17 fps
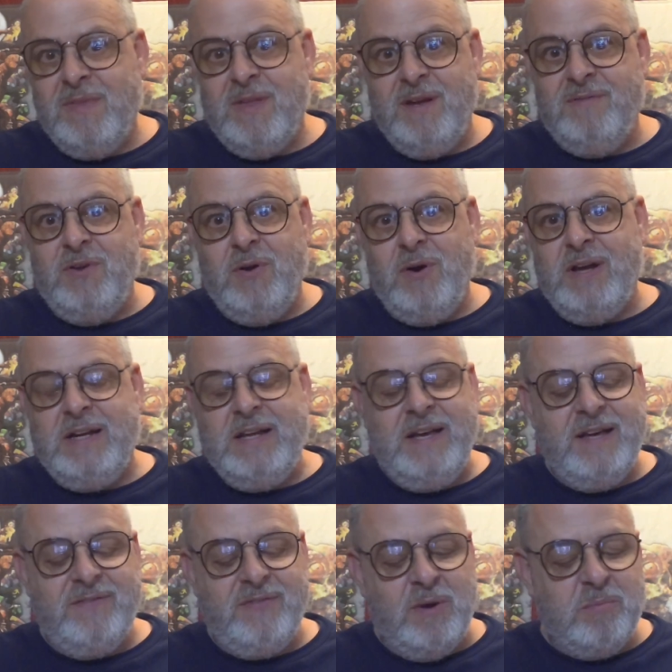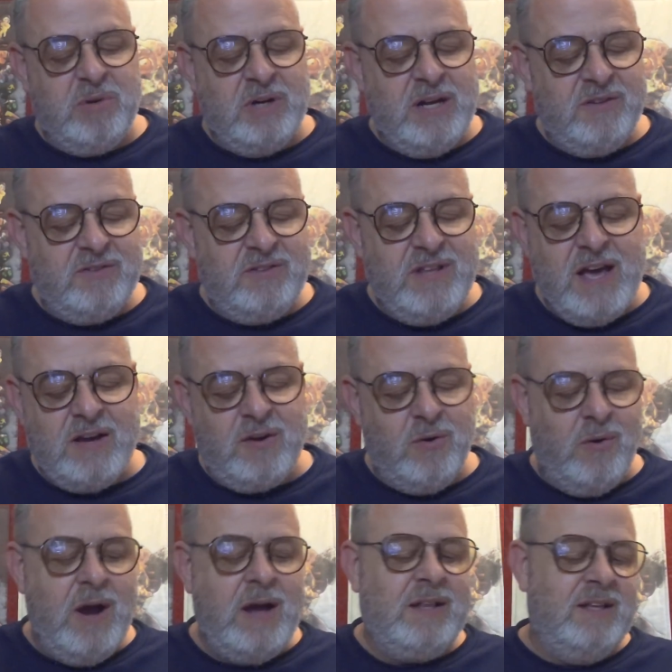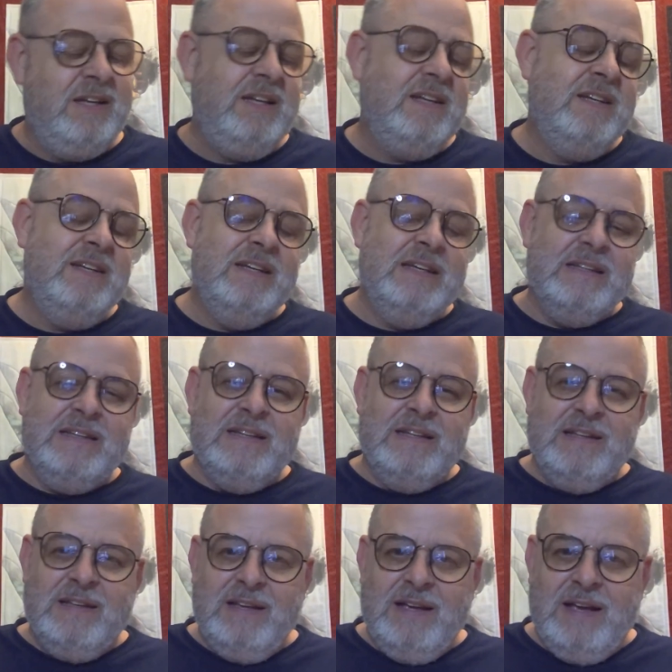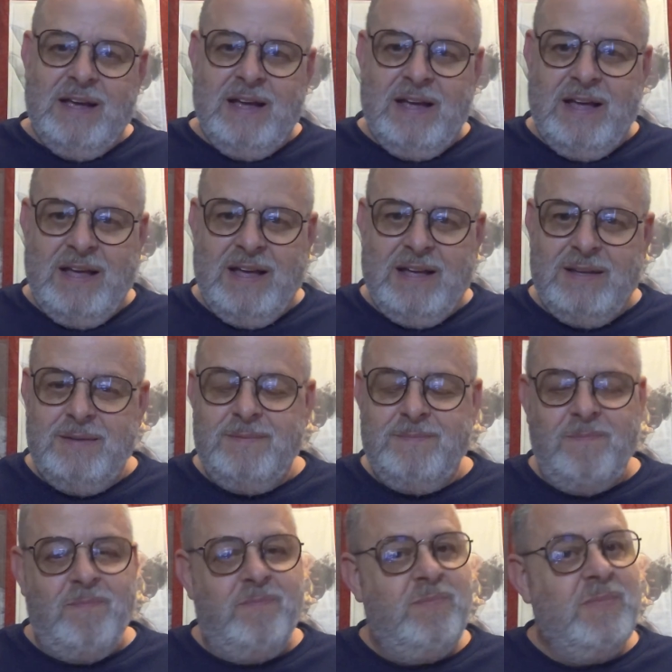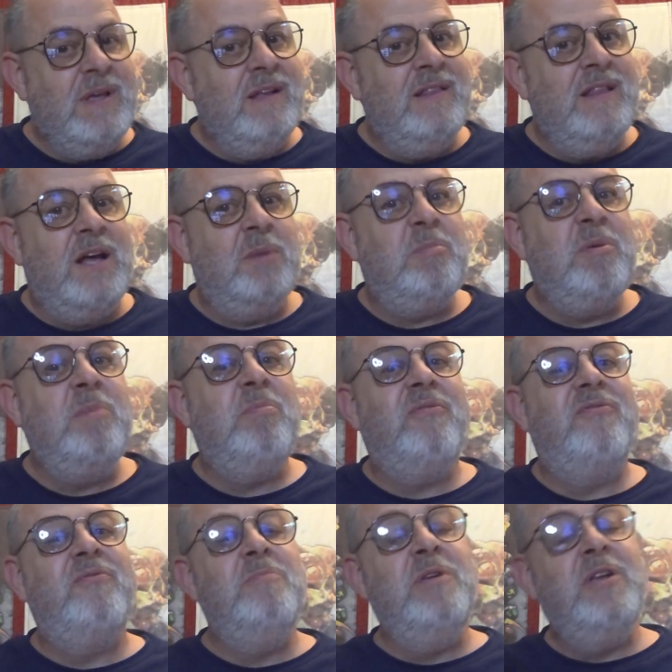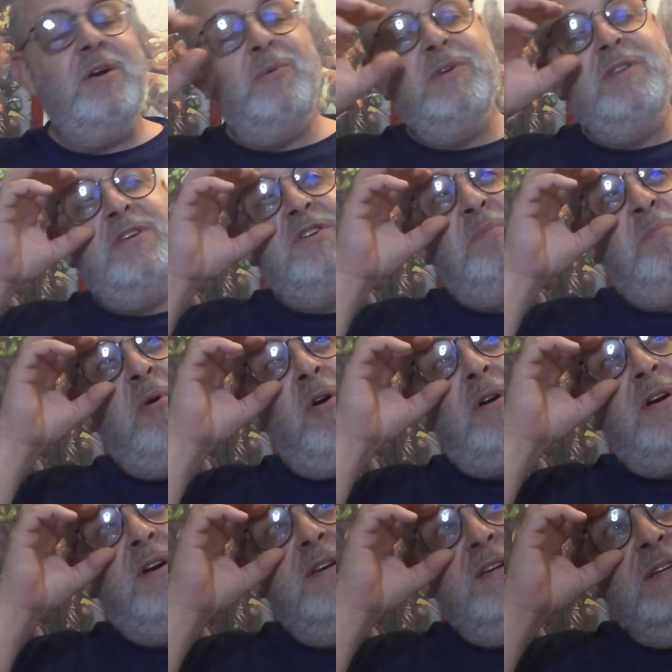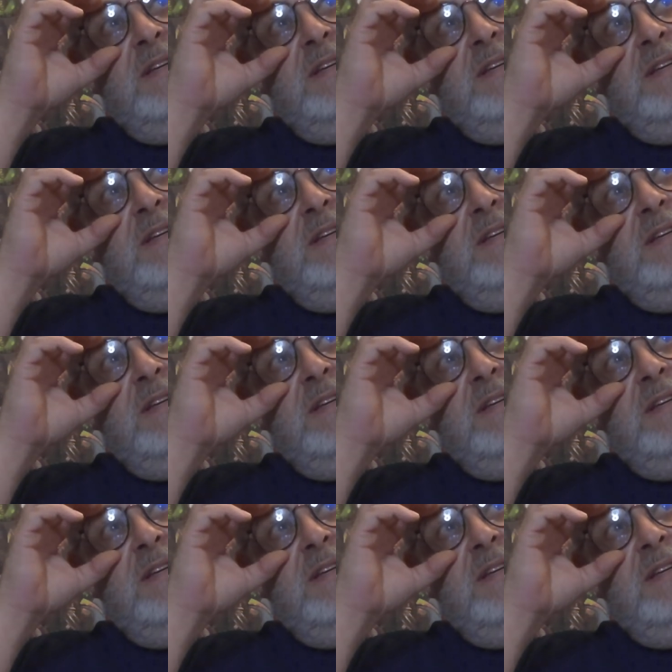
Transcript: I have no idea if I'm pronouncing that correctly. A lot of people familiar with this book.